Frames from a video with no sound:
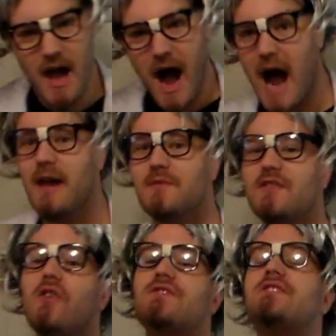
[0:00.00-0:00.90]
I am
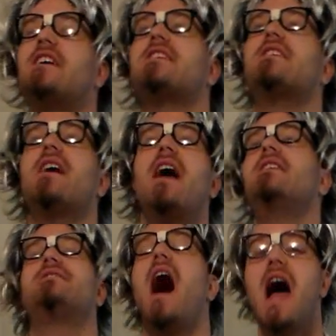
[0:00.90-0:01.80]
so sick
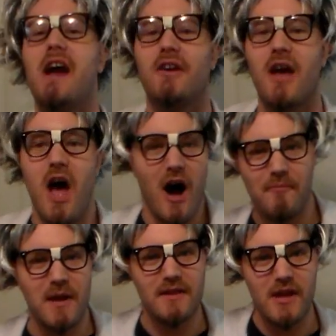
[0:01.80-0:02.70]
and tired of
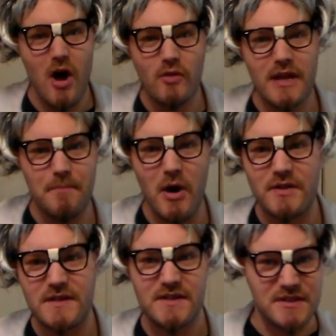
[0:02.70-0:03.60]
being the only
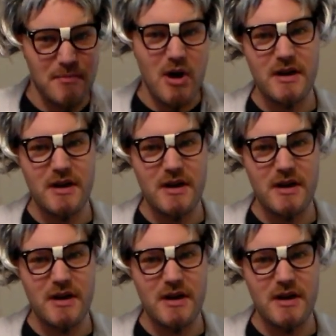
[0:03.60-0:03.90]
person smart